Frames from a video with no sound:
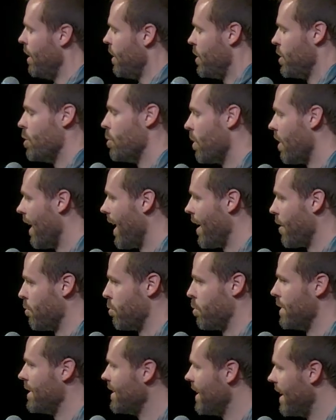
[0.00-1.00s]
you or I
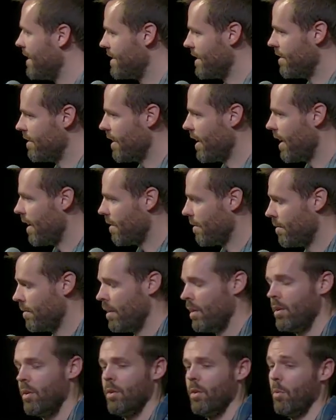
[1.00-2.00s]
realize it or not,
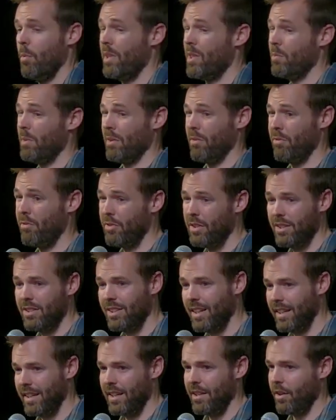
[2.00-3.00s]
or whether we feel
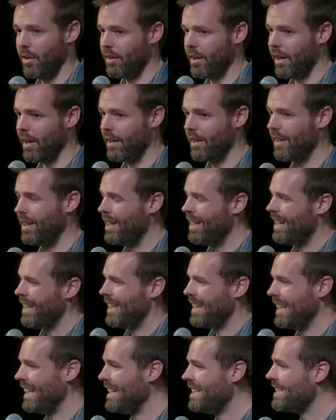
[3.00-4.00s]
like it or not,
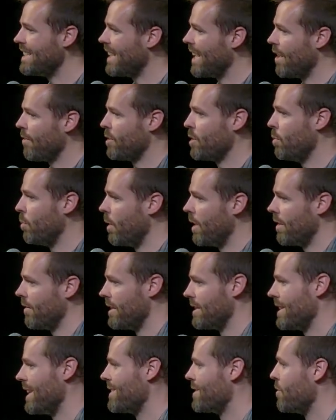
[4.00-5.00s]
each and every one of
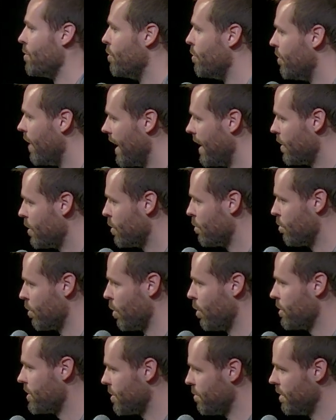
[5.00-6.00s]
us has a vital
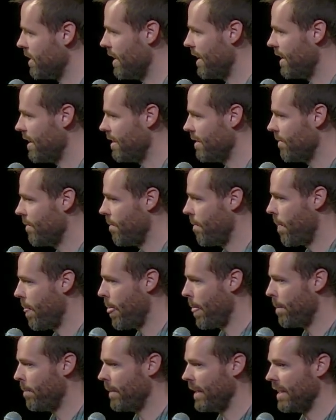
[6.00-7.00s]
role to play
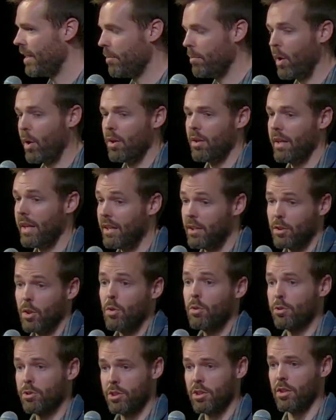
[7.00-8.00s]
in a, part, in a
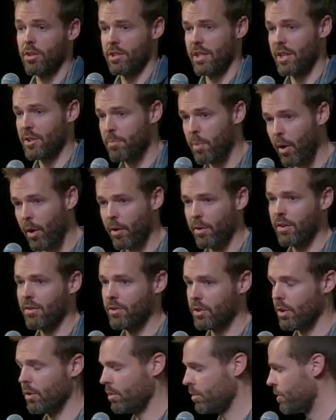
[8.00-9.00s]
local church, as part of
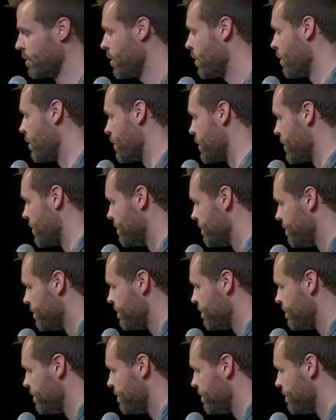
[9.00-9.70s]
a local church.